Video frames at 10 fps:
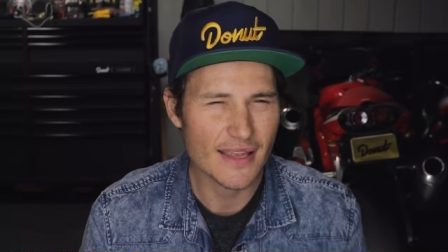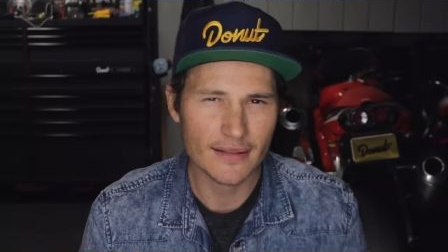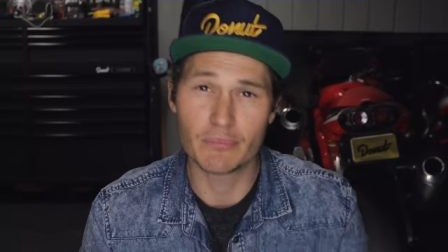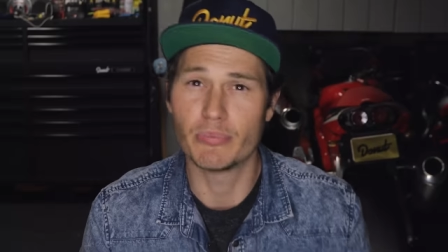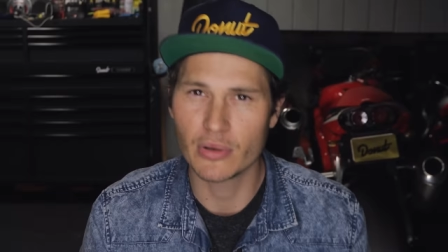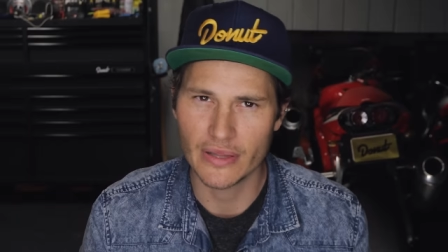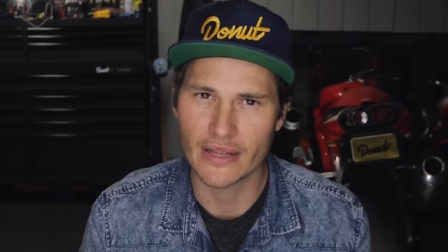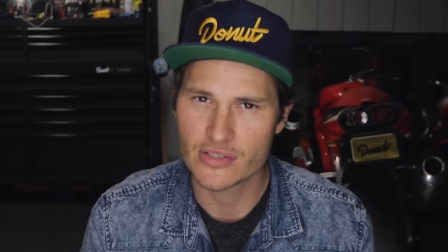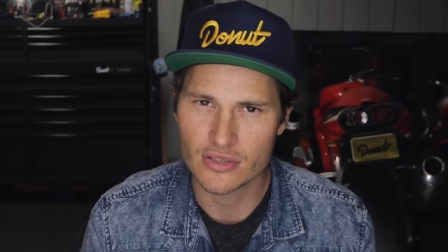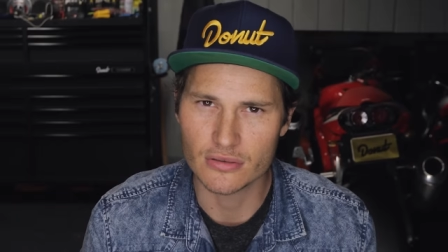It's like the
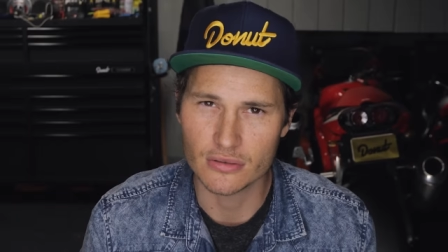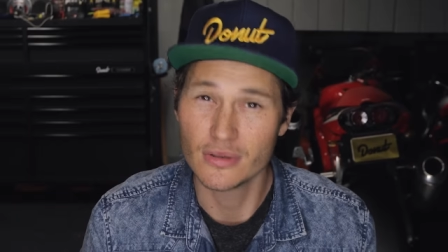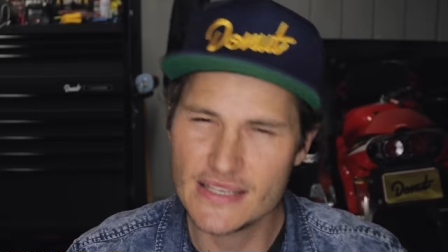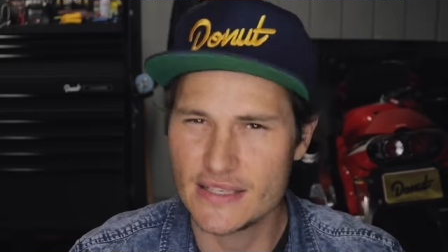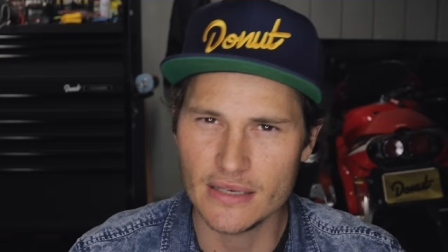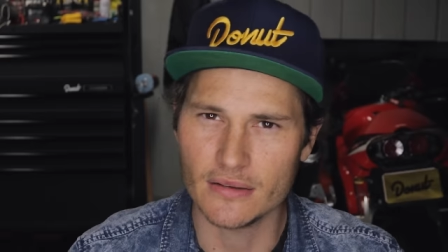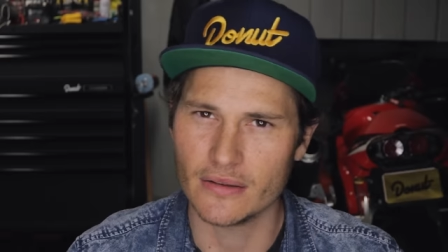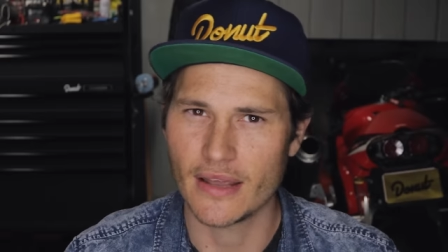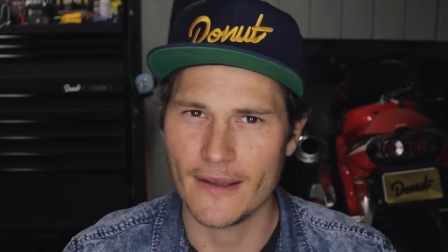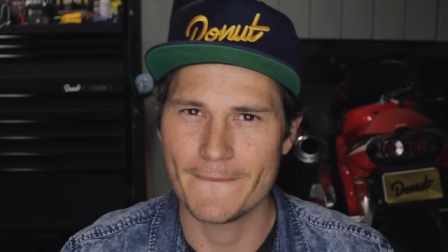bully at school. He's steel,
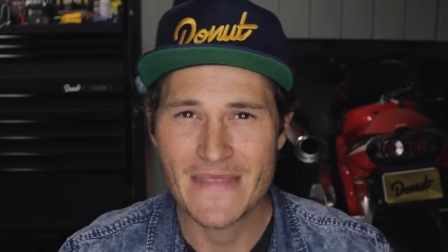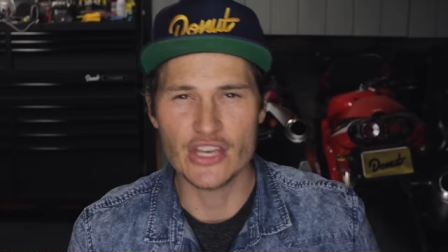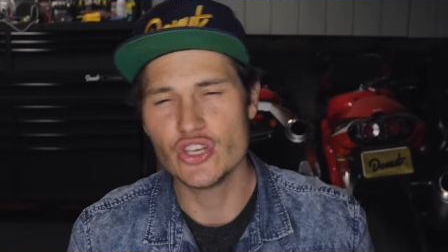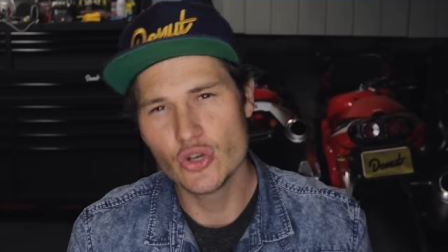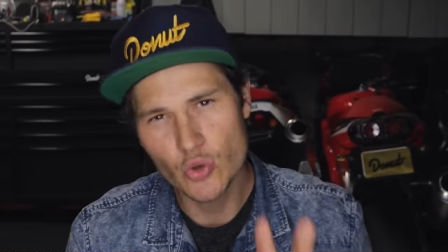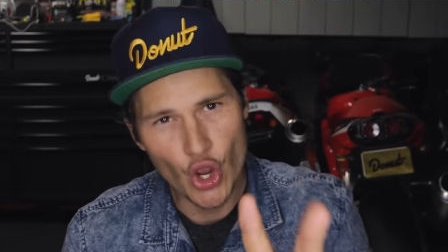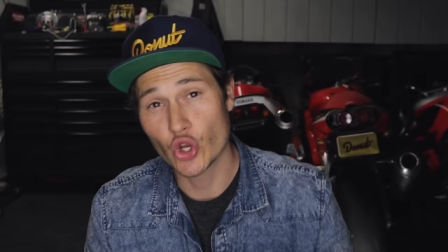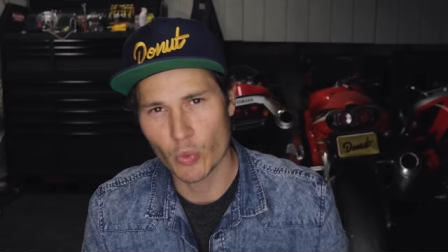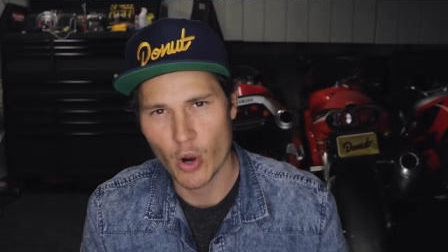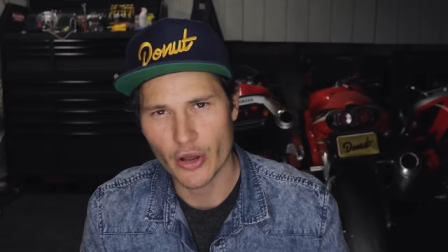okay? And you,
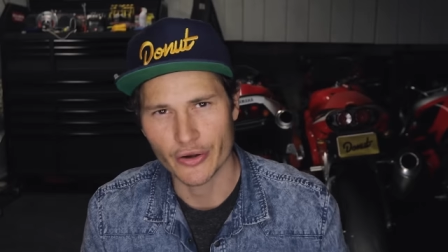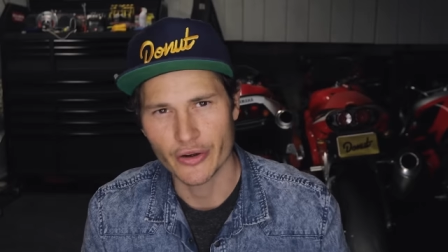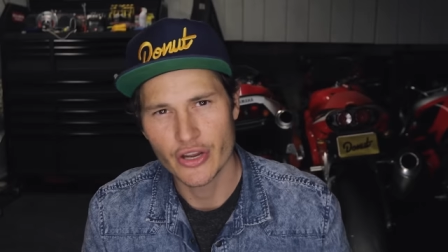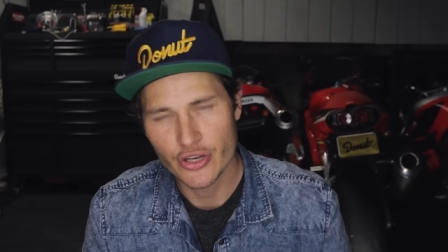you're water.